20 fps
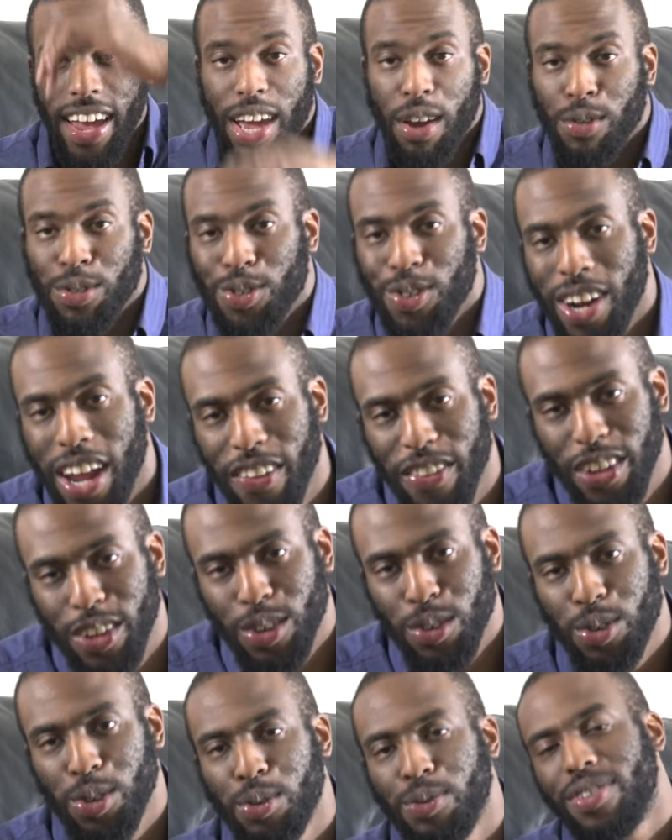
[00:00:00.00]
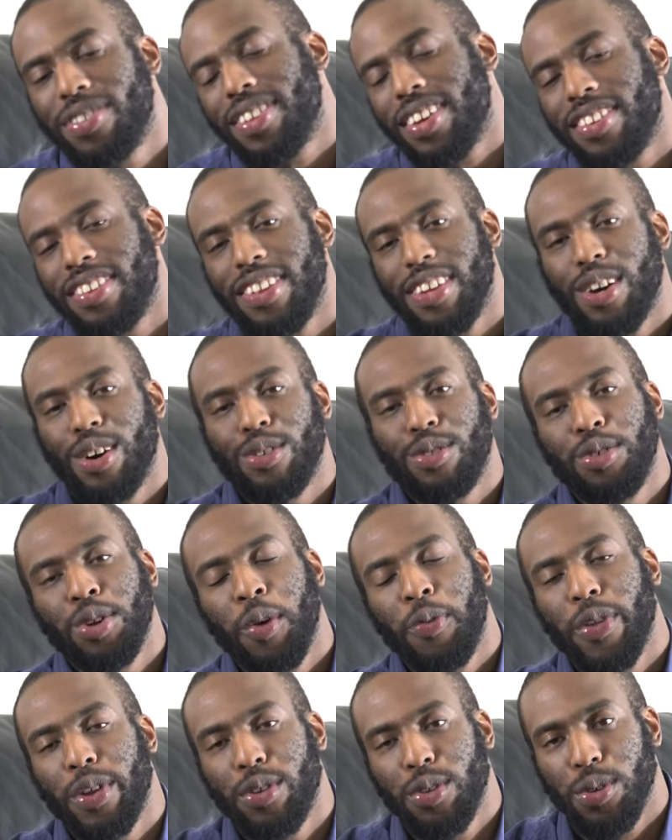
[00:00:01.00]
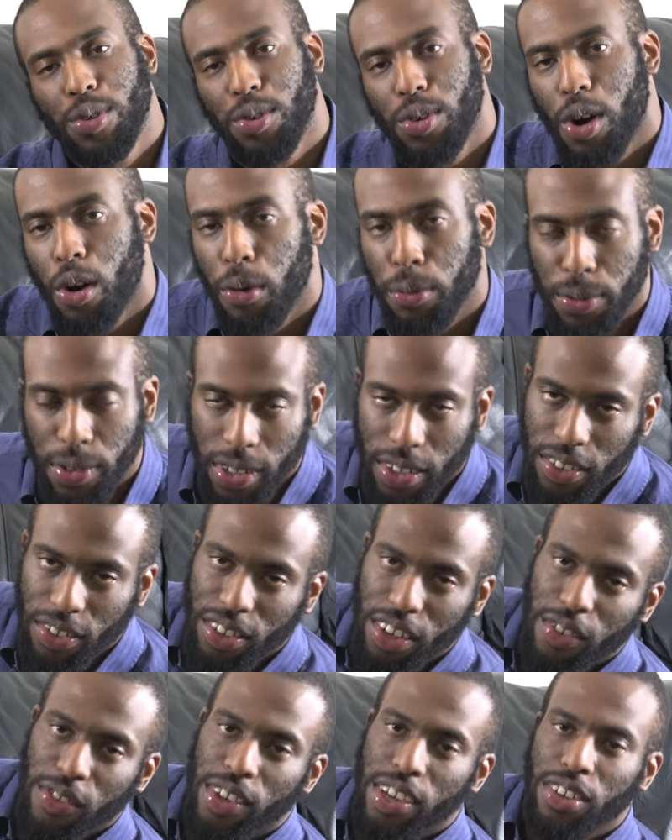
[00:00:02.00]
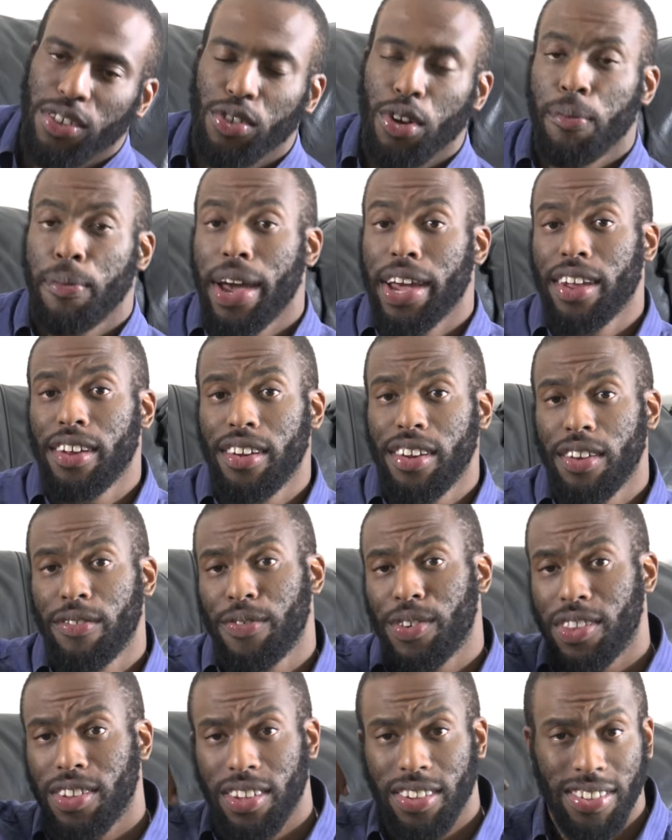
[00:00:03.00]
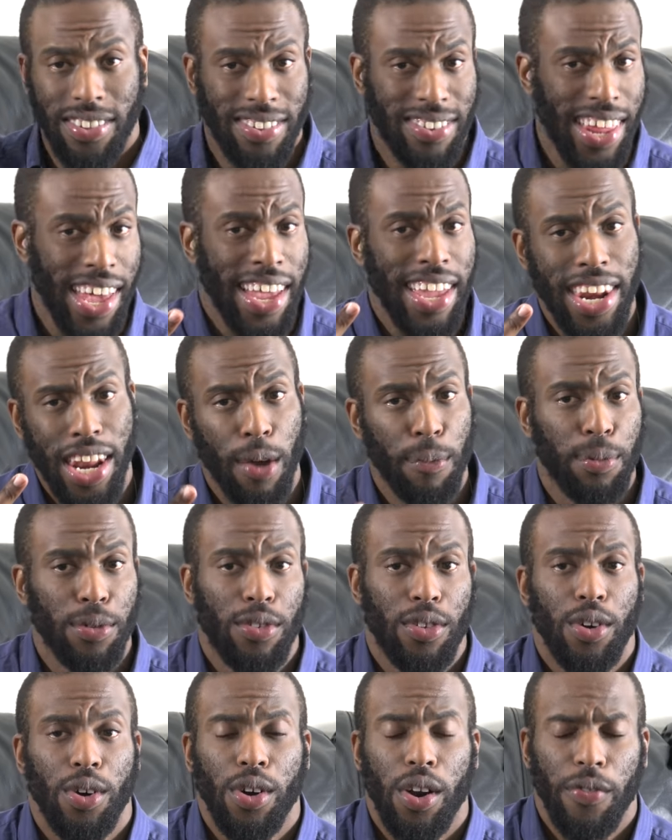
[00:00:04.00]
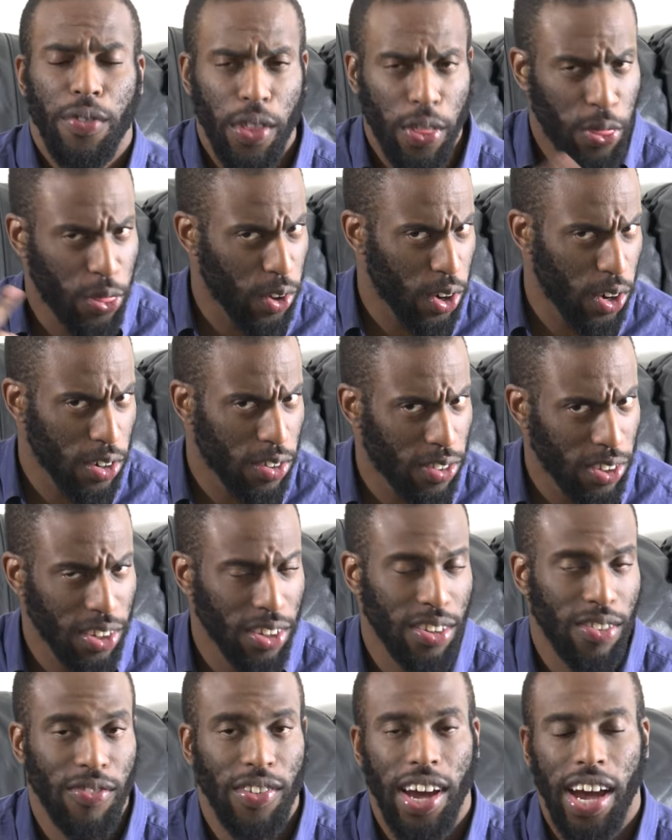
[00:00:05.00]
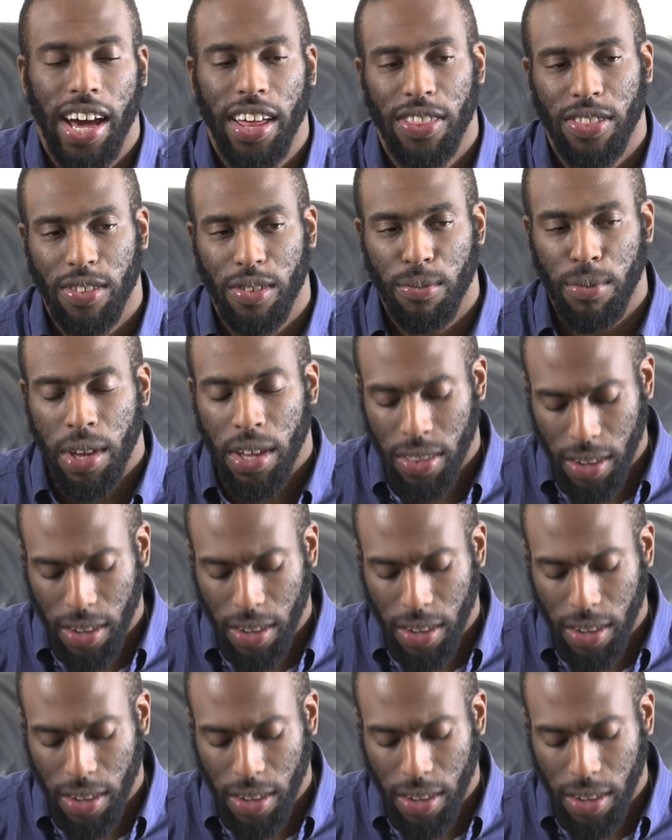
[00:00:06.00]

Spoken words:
Hey, what's going on there, YouTube? This is SDL0320 representing JVS. So I'm back here again for the second episode of the third season of Gotham.